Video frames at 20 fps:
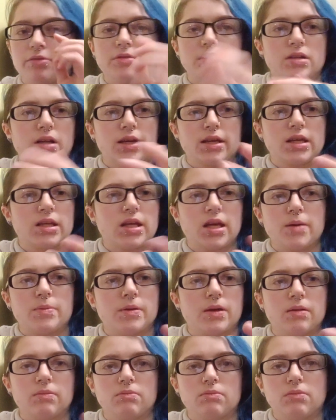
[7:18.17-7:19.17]
like keep
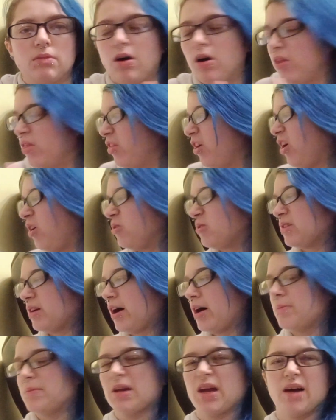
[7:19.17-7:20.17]
it on the whole
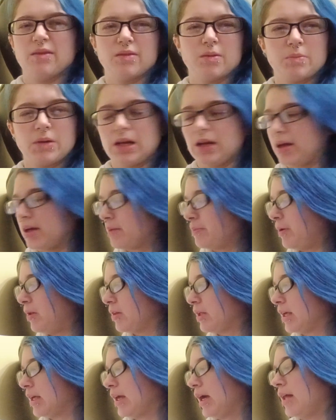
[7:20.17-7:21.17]
time and have it be like
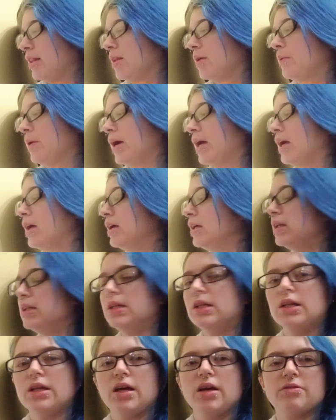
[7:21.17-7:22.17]
bulky and get in the way.
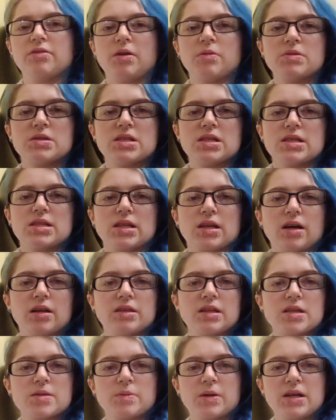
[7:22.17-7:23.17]
If I was using it on
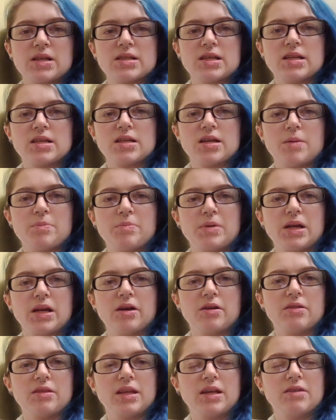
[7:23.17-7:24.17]
this one, it's ended up
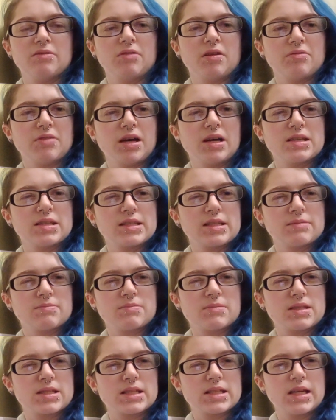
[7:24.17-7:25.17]
below the reverse
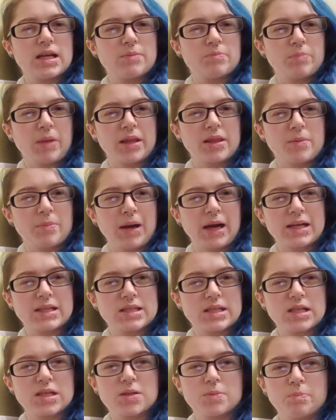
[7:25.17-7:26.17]
stitch, like the back
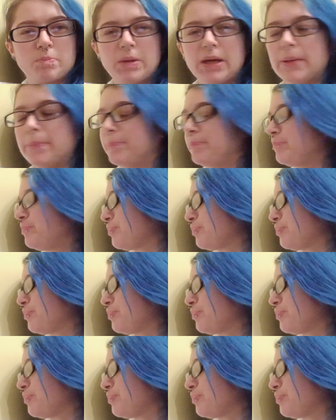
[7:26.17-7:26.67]
stitch bit,